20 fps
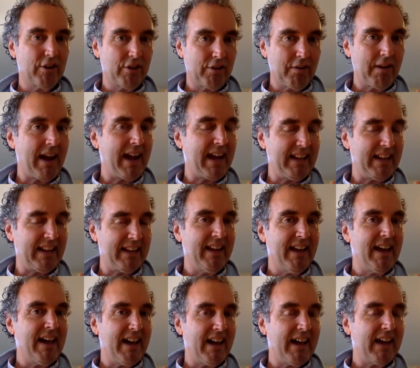Great.
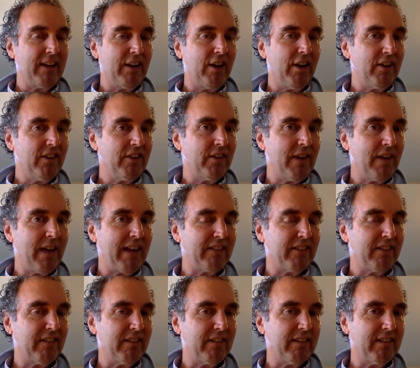It also you has.
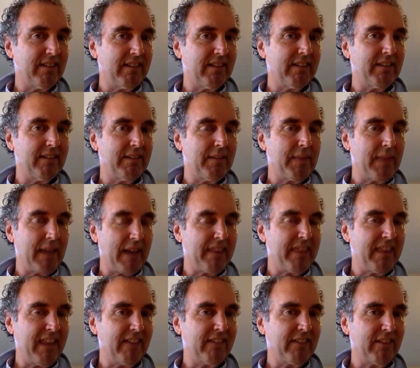I
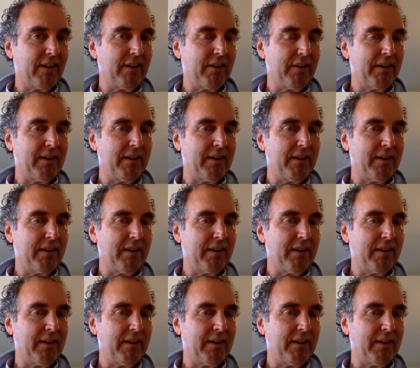think so.